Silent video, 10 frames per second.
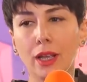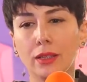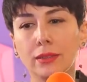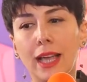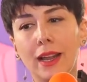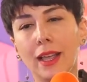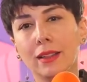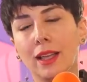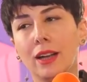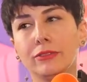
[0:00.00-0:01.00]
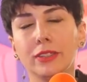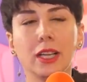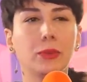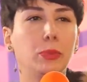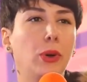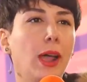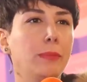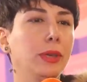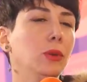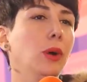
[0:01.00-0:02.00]
not a lot of like
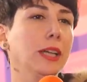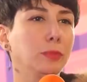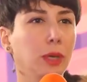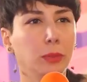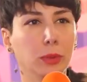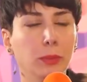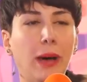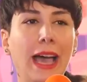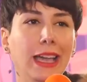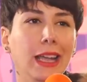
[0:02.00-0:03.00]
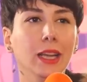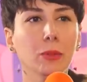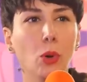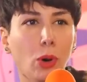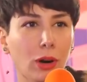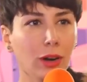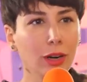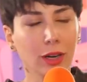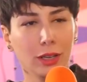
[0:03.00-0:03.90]
preppy white people buy it anymore.